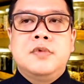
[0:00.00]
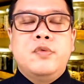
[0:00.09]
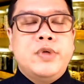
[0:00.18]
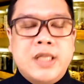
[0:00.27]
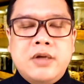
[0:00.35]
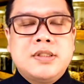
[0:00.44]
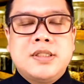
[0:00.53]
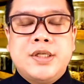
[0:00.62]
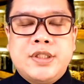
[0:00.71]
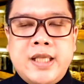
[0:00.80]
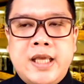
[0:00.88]
without
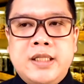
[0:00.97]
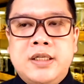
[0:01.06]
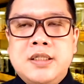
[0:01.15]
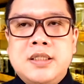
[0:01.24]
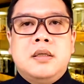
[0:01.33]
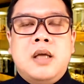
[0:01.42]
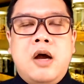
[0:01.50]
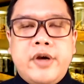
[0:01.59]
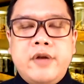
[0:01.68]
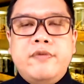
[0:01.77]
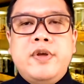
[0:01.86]
such standards, how
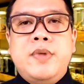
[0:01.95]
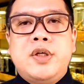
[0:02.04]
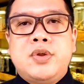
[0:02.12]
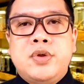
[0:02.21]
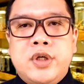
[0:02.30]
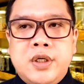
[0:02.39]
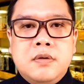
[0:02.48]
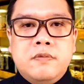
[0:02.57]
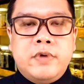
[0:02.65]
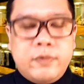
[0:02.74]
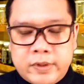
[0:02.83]
can we be sure
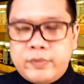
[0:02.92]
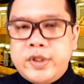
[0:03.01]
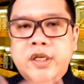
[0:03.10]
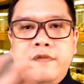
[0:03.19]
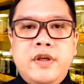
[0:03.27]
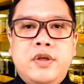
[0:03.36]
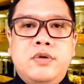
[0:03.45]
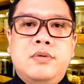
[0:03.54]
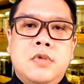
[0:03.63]
with what we're giving you?